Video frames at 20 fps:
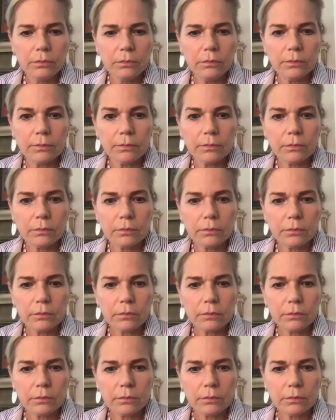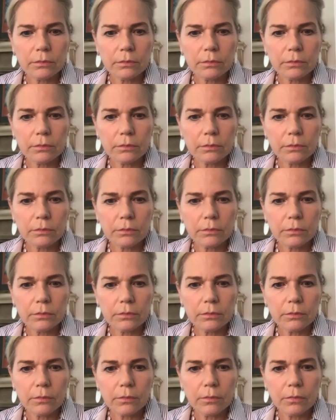
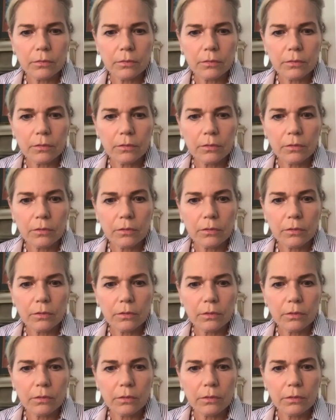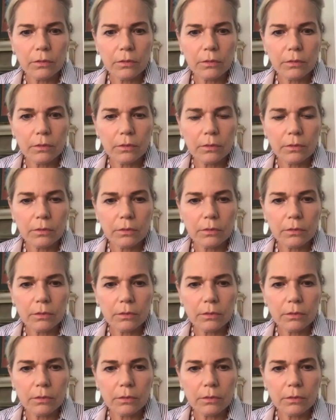The person shown says nothing.